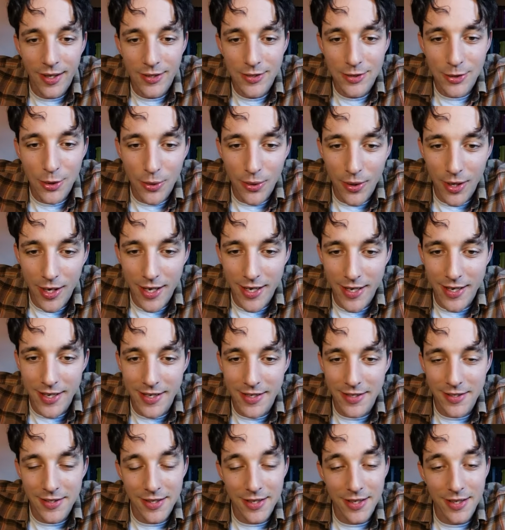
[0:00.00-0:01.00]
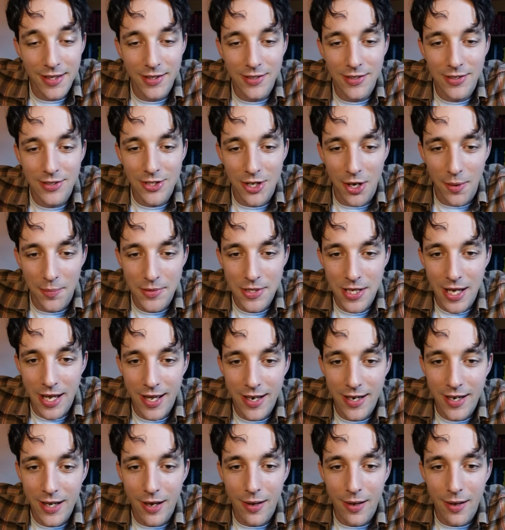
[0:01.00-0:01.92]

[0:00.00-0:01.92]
Tweyen in the top 10,